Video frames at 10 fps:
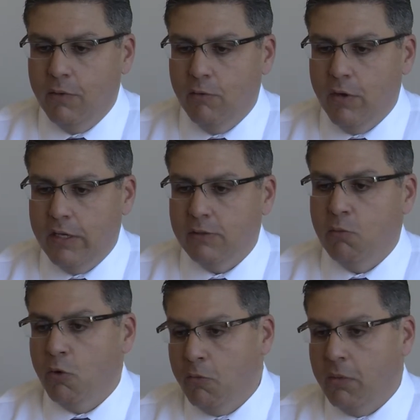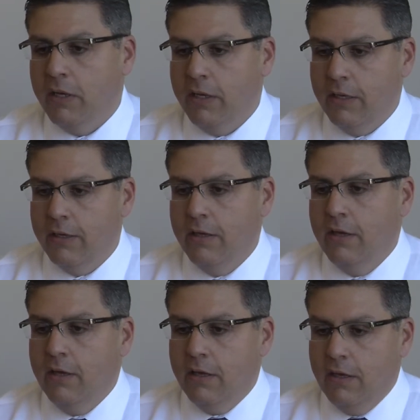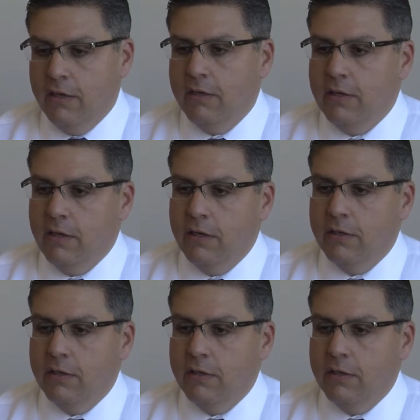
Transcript: raised more money in